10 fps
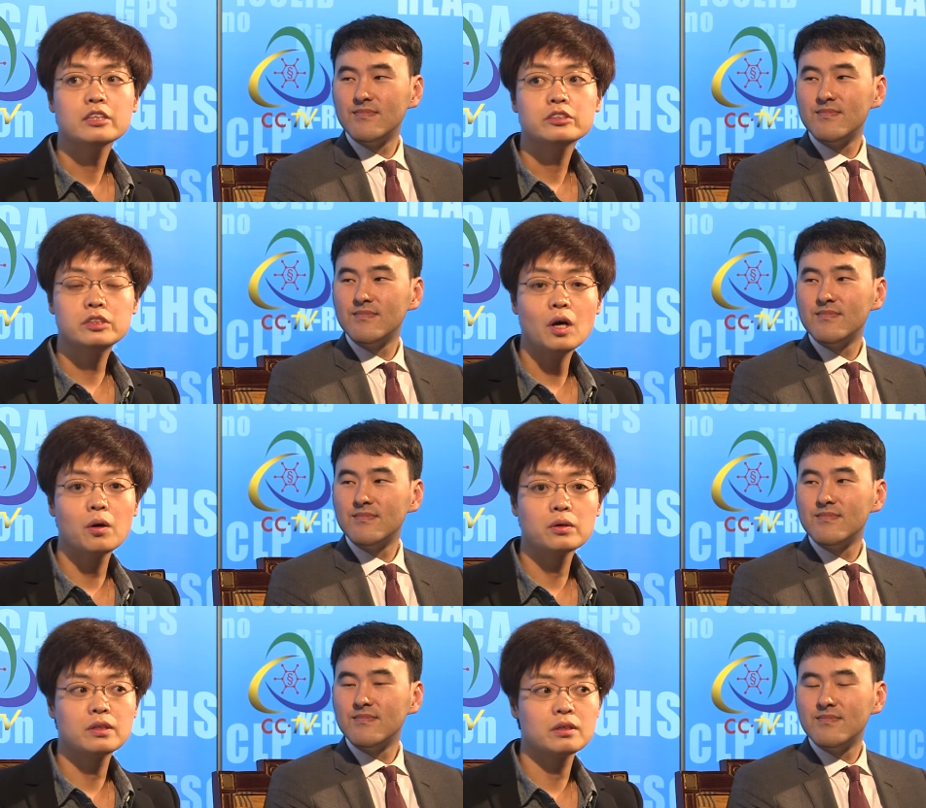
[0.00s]

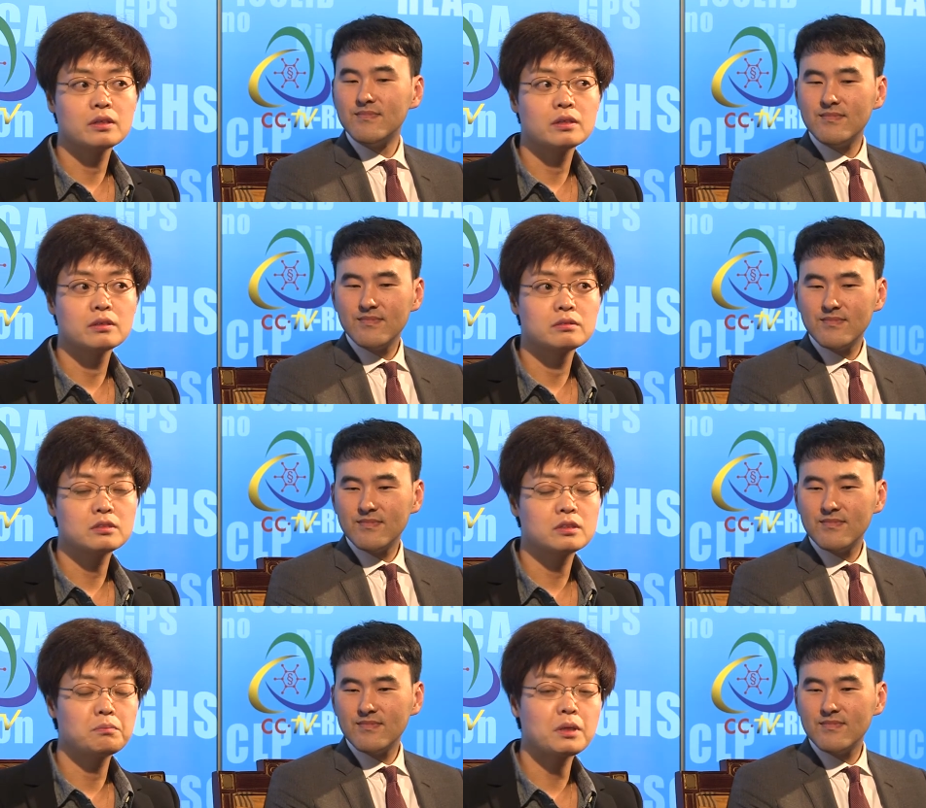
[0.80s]
Speaker 1: So the
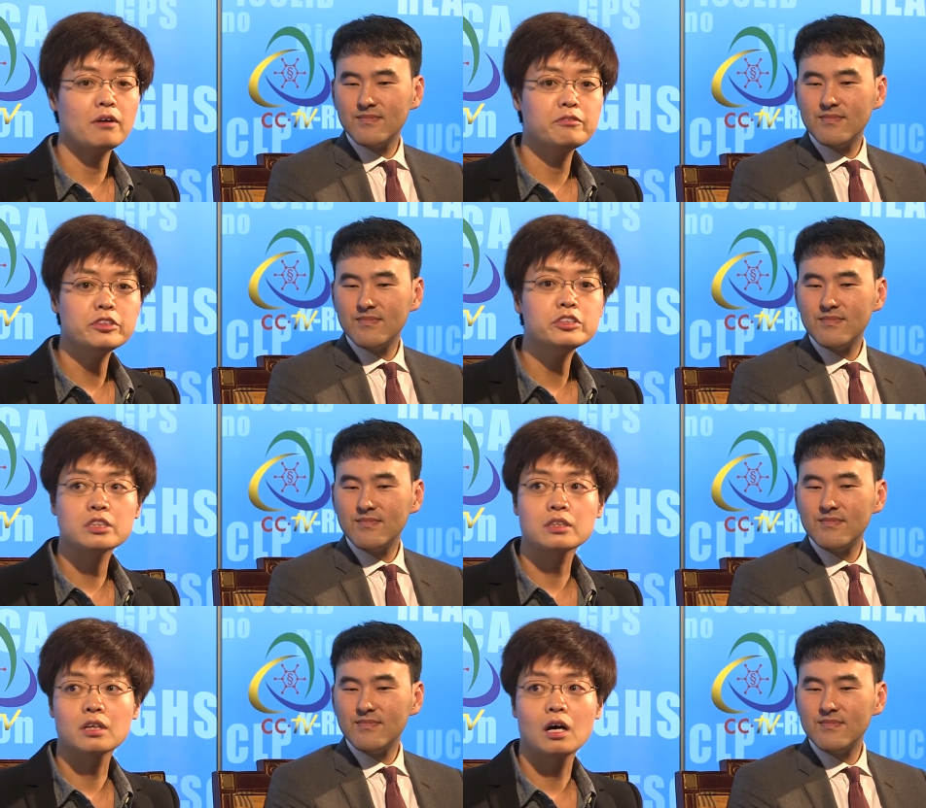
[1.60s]
the big
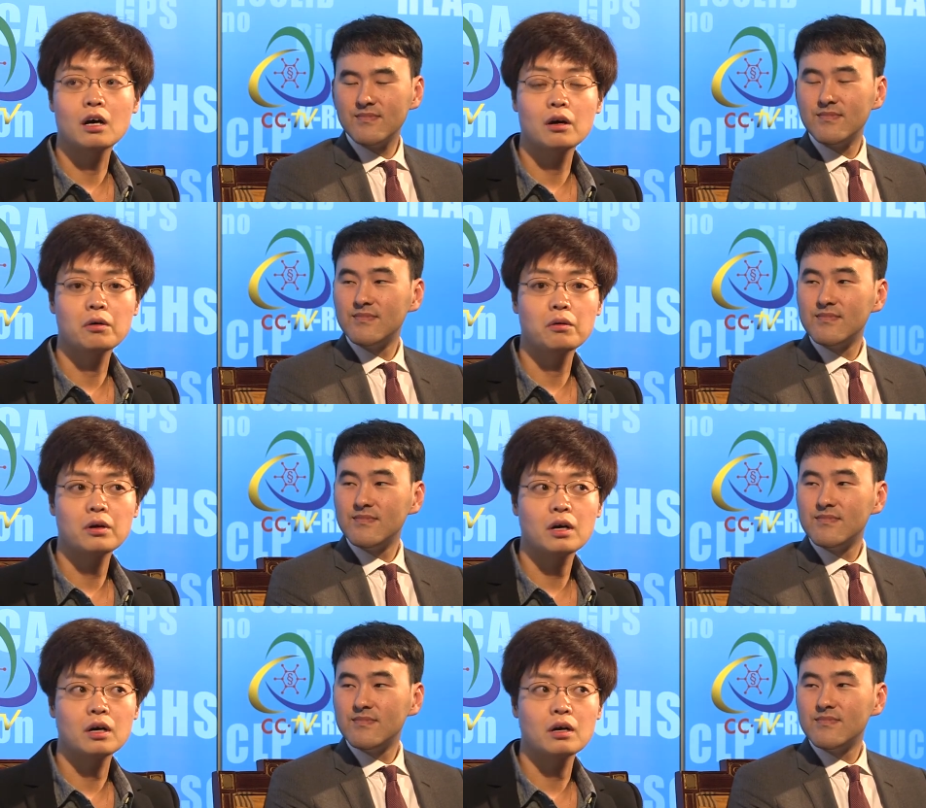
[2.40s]
confusion.
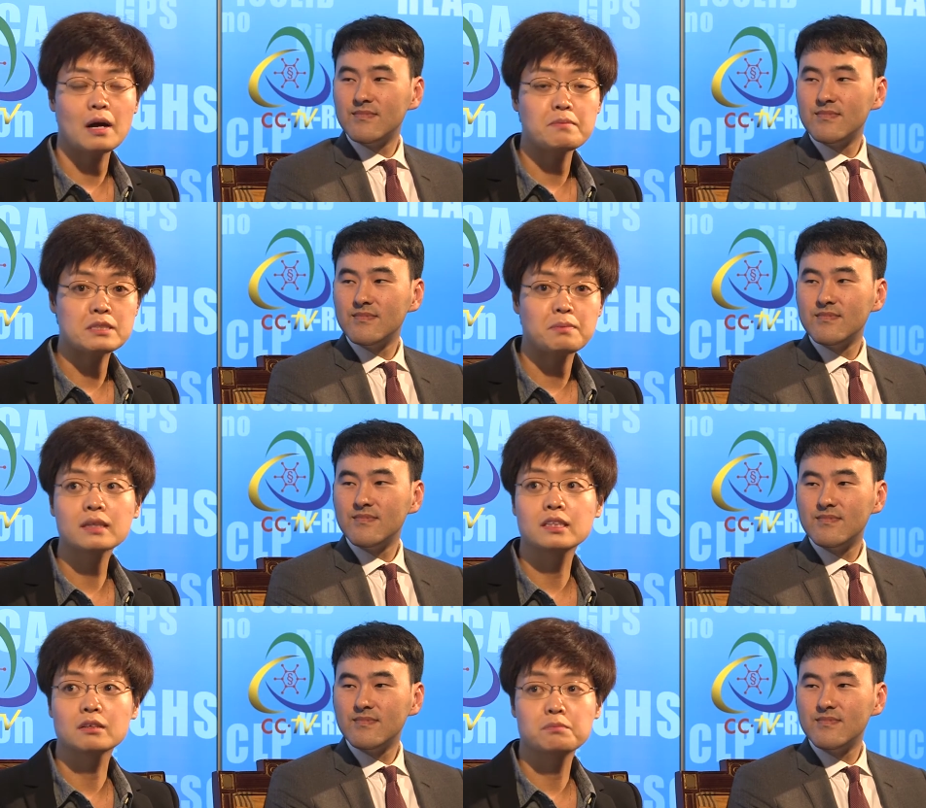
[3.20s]
Uh, uh, I'm
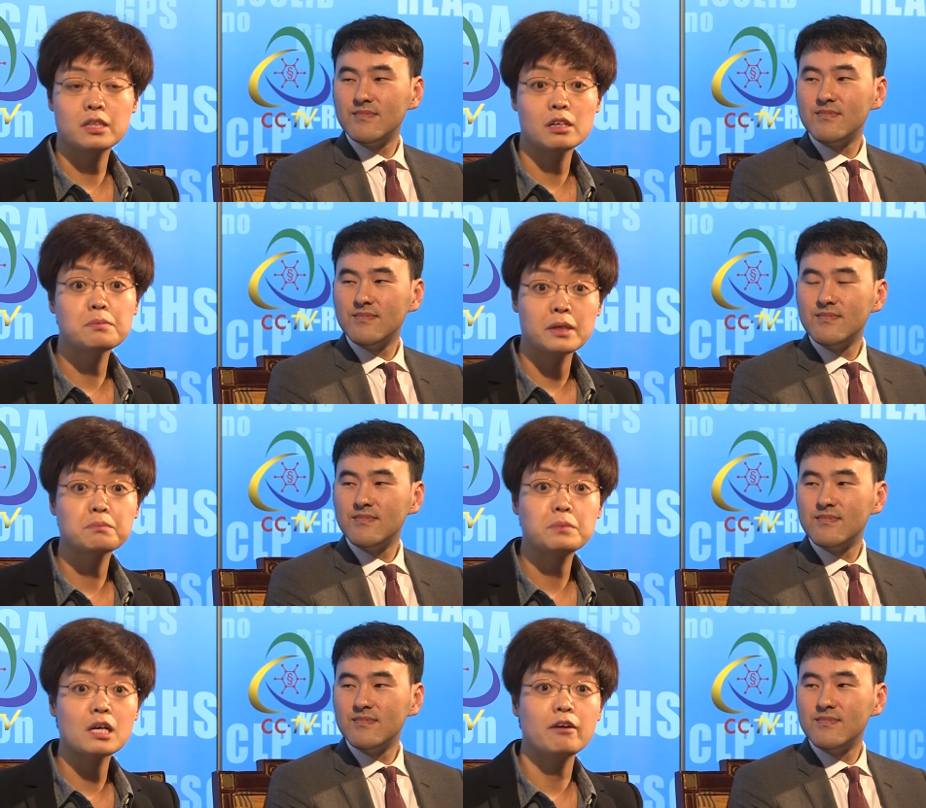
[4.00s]
expecting that there will be a
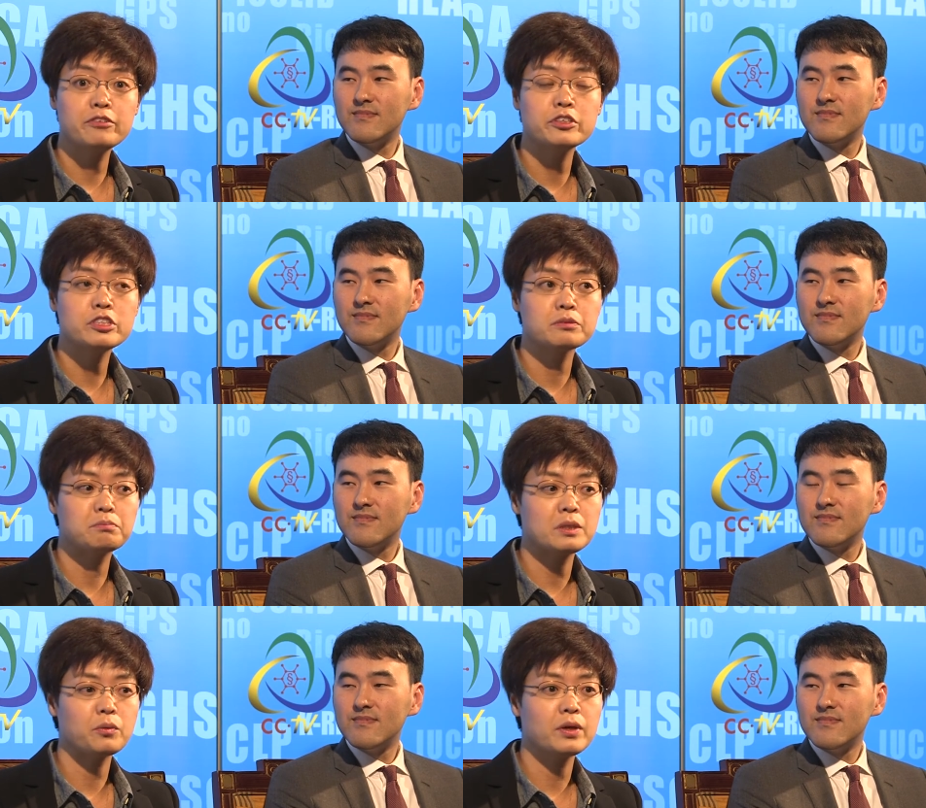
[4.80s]
big confusion
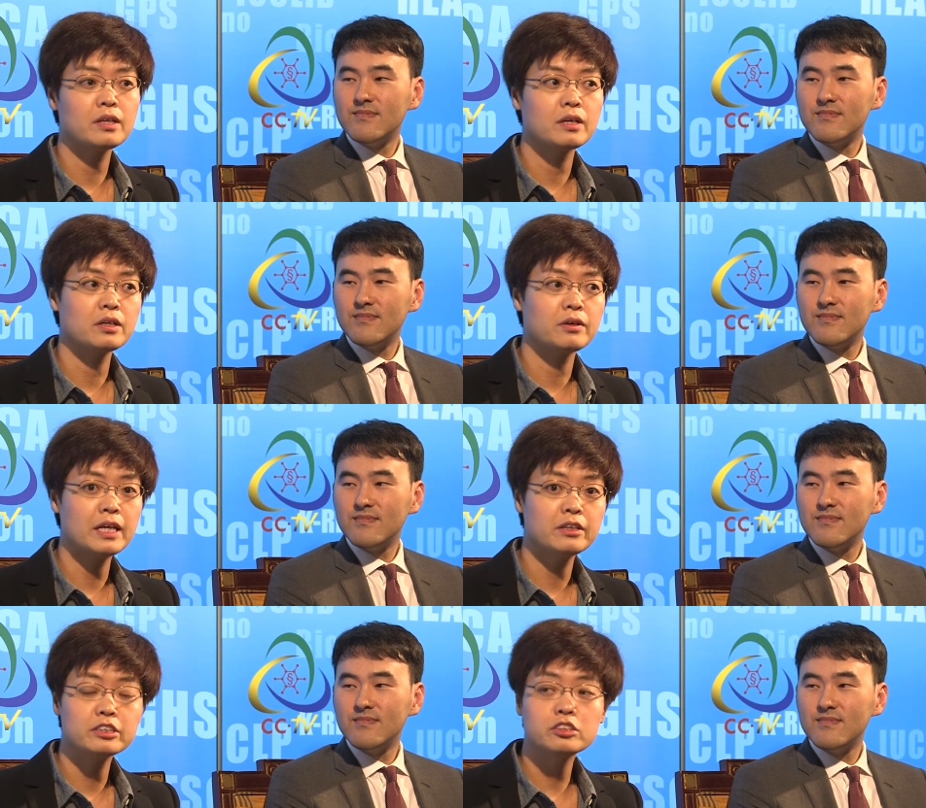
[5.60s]
between the you know
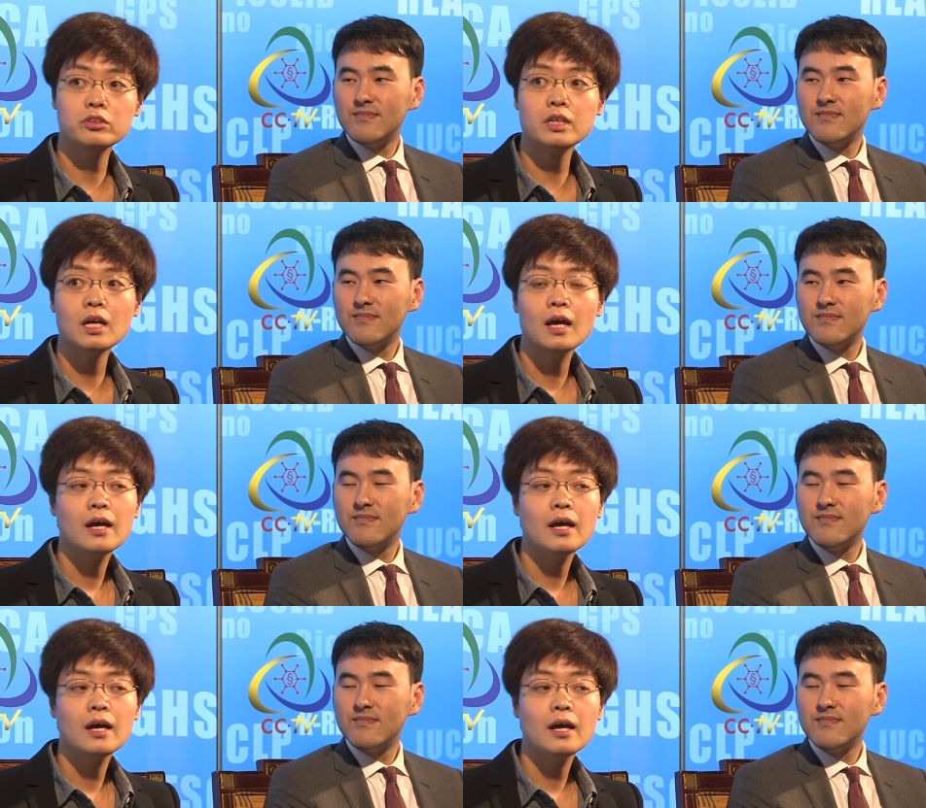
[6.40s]
industry